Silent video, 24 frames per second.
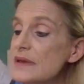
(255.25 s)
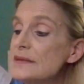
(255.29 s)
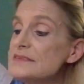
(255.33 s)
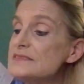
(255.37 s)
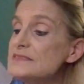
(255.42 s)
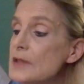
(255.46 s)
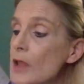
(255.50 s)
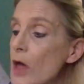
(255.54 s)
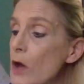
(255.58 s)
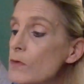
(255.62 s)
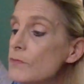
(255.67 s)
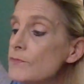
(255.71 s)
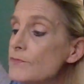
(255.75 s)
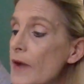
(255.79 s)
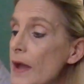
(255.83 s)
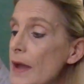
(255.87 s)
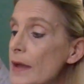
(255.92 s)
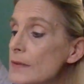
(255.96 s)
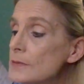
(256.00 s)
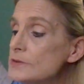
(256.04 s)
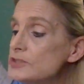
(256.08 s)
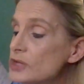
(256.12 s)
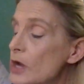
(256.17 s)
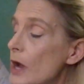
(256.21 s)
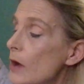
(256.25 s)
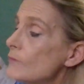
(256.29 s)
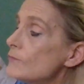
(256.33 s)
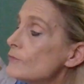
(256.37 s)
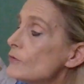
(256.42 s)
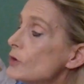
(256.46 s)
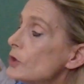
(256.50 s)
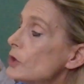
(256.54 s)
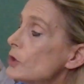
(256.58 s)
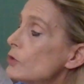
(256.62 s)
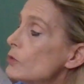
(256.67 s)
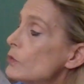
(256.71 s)
It's low-fat chow
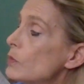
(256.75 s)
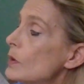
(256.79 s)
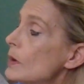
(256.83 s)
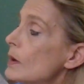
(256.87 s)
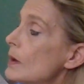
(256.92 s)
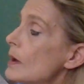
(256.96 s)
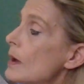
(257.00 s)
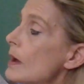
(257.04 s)
for you.